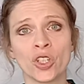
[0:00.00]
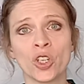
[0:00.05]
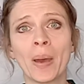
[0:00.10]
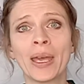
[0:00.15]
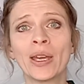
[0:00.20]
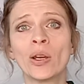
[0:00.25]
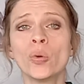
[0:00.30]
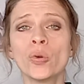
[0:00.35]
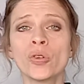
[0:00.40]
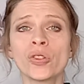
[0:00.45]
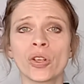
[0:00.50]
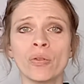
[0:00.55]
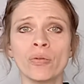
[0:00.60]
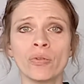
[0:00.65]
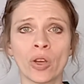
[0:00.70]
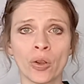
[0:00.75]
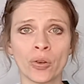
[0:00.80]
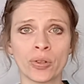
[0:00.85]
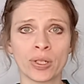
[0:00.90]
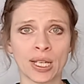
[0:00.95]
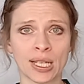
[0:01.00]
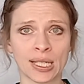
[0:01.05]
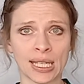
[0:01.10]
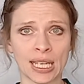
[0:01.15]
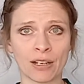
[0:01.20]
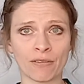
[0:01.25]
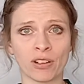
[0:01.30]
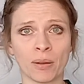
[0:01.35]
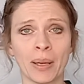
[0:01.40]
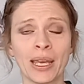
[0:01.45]
you may also notice
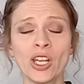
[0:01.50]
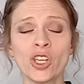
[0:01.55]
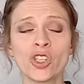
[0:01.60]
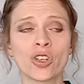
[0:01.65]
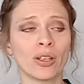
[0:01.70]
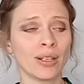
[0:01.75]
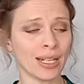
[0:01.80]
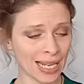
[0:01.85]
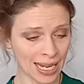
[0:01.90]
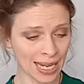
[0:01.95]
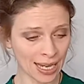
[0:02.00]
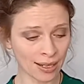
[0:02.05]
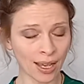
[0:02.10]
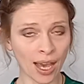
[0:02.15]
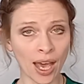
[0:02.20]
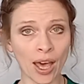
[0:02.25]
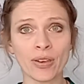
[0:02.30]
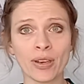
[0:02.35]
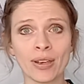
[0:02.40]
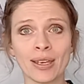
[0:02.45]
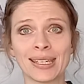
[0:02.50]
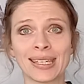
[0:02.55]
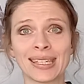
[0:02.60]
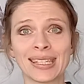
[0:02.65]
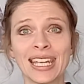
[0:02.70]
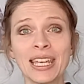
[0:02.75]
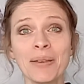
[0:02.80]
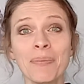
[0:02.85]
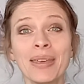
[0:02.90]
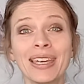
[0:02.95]
inflammation in other
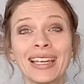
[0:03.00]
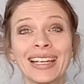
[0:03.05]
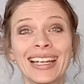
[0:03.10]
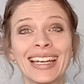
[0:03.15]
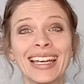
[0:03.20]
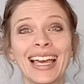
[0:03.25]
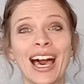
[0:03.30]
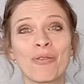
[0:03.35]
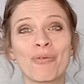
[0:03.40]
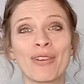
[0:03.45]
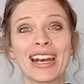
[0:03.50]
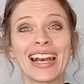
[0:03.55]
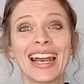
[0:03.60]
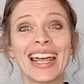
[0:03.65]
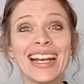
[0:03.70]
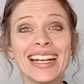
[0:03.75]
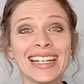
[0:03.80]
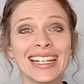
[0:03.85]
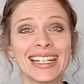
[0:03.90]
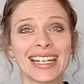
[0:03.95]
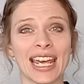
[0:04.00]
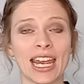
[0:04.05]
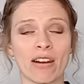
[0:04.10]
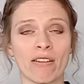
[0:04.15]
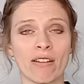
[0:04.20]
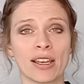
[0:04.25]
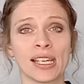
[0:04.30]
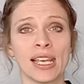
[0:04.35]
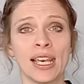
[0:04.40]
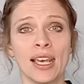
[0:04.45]
seemingly unrelated
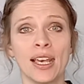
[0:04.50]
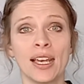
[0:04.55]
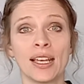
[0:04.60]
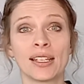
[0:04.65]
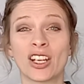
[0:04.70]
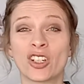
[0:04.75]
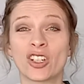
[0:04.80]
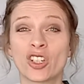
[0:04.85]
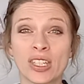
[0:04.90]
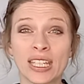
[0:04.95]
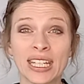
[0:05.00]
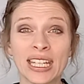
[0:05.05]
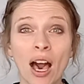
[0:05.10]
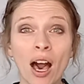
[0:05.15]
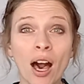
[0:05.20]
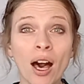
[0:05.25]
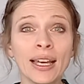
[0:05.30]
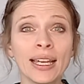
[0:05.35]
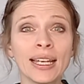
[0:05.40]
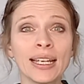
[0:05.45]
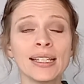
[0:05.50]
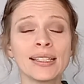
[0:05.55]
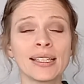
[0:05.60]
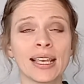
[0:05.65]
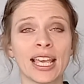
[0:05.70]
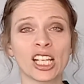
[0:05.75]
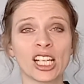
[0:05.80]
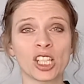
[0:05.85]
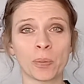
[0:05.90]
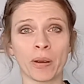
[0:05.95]
areas, such as the eyes,
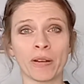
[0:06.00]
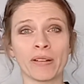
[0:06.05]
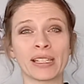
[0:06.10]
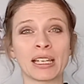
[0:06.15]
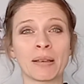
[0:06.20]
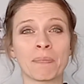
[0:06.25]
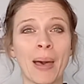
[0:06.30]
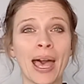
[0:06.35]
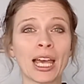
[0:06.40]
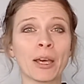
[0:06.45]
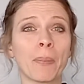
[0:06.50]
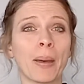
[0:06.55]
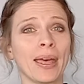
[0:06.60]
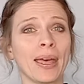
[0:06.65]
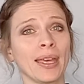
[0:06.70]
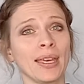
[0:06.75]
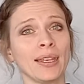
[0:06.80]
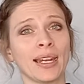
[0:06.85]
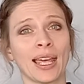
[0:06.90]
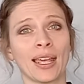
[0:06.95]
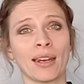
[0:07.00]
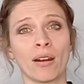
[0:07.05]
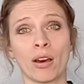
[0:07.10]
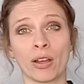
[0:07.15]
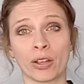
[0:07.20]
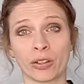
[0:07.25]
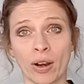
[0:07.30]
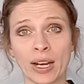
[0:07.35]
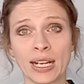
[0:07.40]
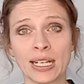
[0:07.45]
experiencing back pain and
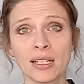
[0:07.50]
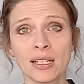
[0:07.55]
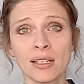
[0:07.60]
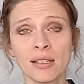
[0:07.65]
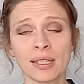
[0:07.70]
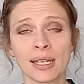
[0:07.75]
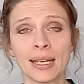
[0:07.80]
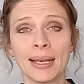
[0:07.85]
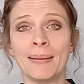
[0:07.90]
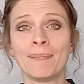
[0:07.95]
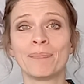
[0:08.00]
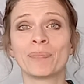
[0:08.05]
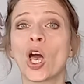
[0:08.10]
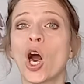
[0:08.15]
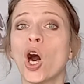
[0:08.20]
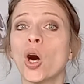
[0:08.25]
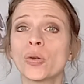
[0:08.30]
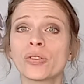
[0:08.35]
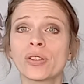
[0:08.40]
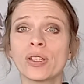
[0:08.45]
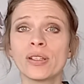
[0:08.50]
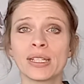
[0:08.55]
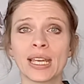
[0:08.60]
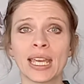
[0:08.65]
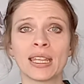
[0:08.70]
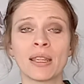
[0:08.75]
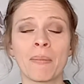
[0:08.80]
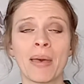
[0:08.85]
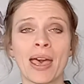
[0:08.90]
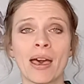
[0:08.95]
arthritis, ulcers
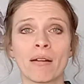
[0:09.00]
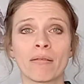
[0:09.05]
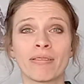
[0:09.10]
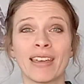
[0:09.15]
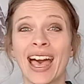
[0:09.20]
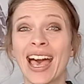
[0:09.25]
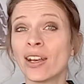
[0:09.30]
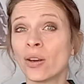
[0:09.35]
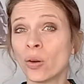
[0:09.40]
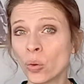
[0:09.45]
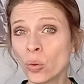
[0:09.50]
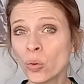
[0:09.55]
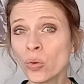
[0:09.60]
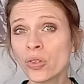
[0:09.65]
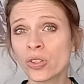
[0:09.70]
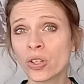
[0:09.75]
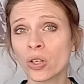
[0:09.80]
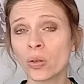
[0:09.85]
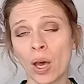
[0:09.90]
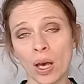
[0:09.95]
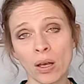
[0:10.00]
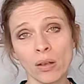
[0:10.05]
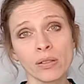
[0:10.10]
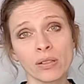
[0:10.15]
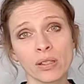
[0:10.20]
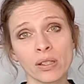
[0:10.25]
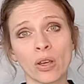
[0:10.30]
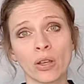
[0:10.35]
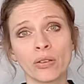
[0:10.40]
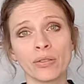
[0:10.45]
in the mouth, and also
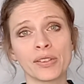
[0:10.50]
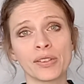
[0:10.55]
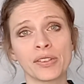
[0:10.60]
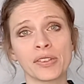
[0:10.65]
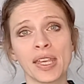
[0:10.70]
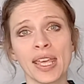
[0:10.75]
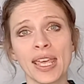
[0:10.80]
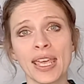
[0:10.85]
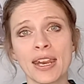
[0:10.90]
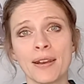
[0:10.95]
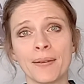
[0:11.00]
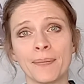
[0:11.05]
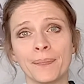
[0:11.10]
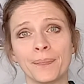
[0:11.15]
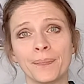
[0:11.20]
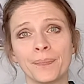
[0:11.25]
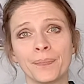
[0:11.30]
ulcers on the skin.